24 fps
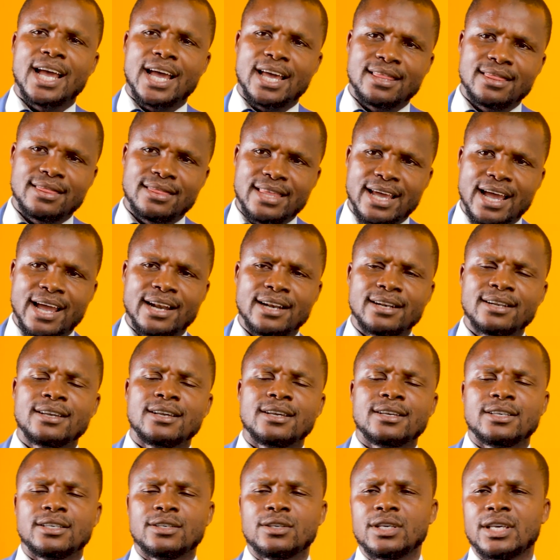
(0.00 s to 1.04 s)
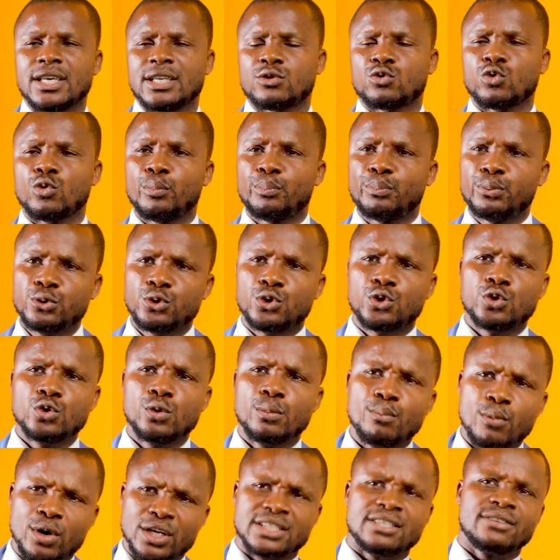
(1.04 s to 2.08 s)
and then it will push
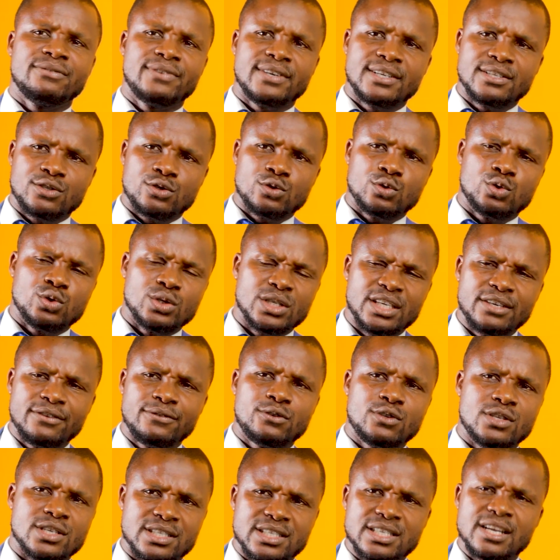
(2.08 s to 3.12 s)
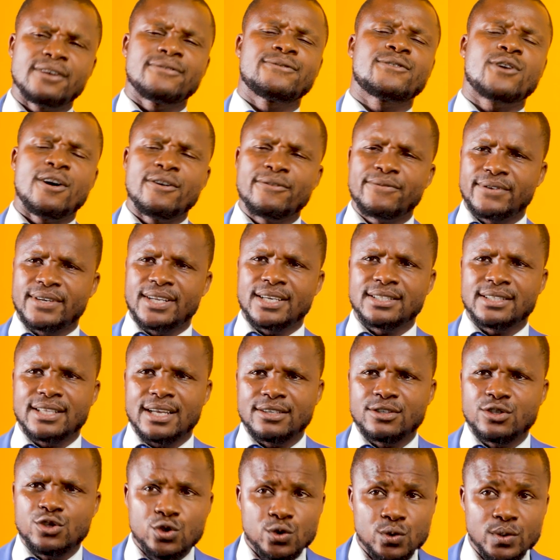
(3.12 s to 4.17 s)
you, motivate you, to give you the self-confidence
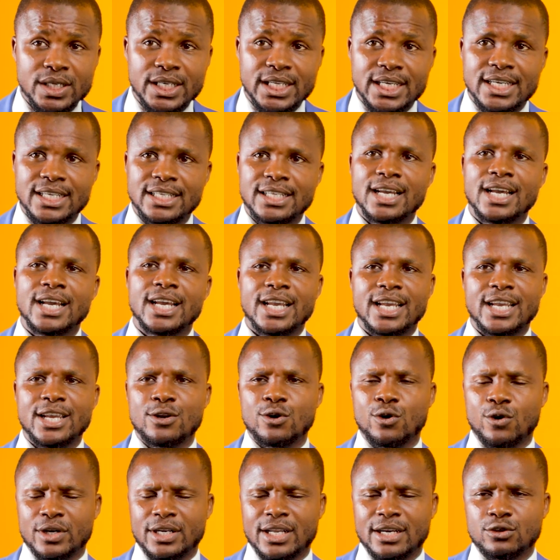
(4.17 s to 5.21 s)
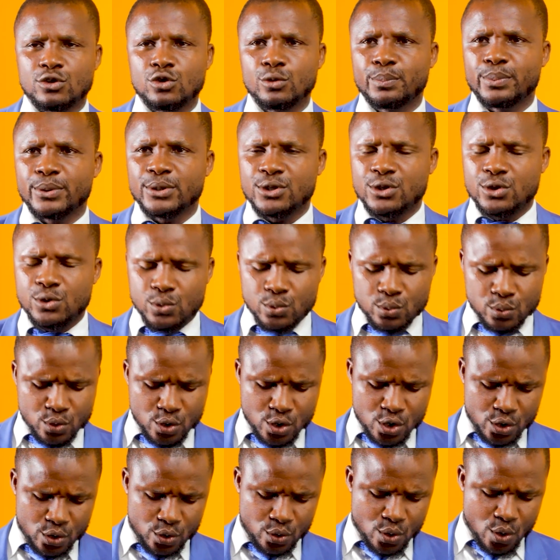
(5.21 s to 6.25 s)
that you need in order to
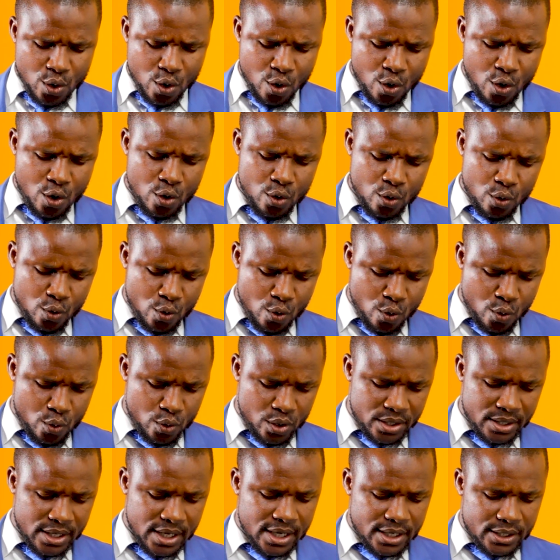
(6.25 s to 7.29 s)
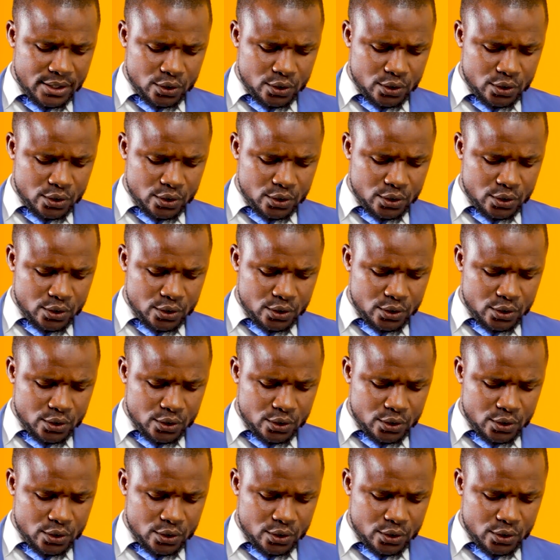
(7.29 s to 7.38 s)
pursue your goal.